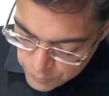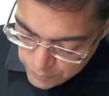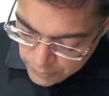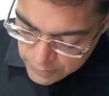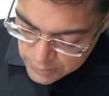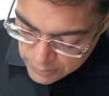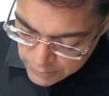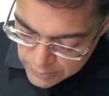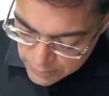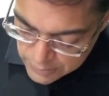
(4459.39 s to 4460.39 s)
we understand
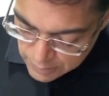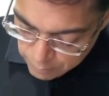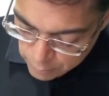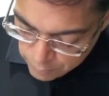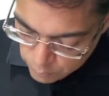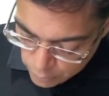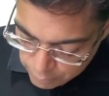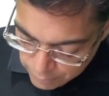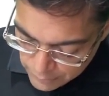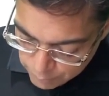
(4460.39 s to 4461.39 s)
it's an example of a
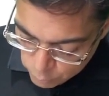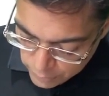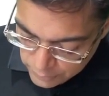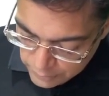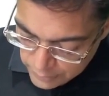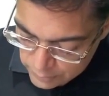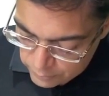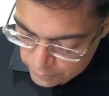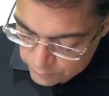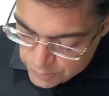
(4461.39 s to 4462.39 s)
modified apocrine gland
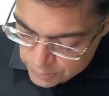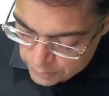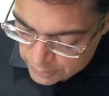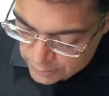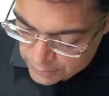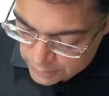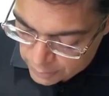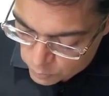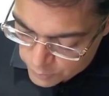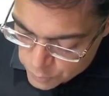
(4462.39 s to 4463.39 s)
in which the
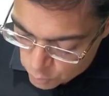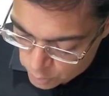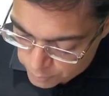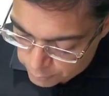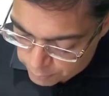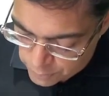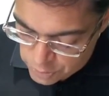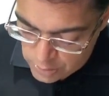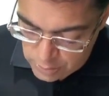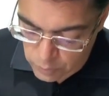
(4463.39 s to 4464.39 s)
TDLU is going to be the
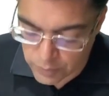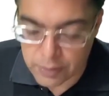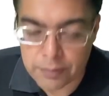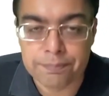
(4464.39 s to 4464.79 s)
functional unit.